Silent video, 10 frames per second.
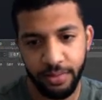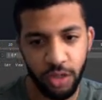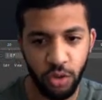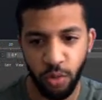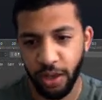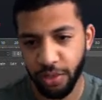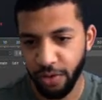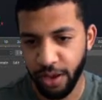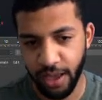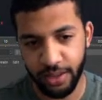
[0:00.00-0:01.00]

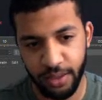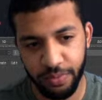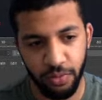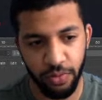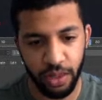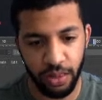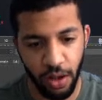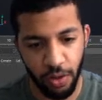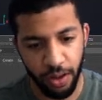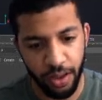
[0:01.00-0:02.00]
23 again, something really
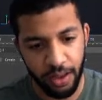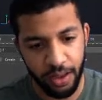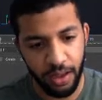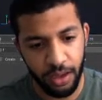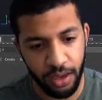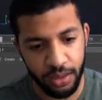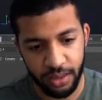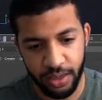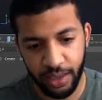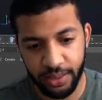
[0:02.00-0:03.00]
low, because
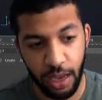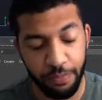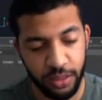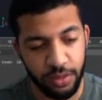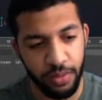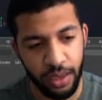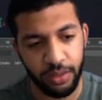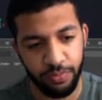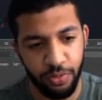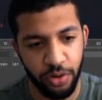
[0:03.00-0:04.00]
the next step is
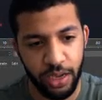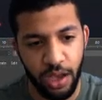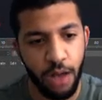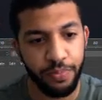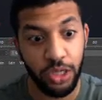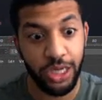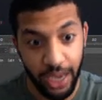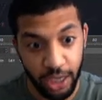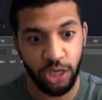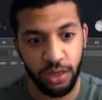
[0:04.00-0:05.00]
pretty
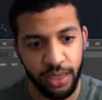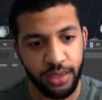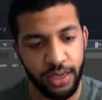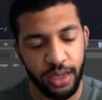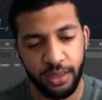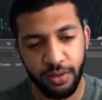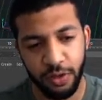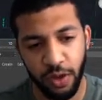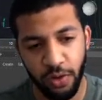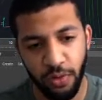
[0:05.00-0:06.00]
computationally intensive,
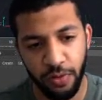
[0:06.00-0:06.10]
so I don't want to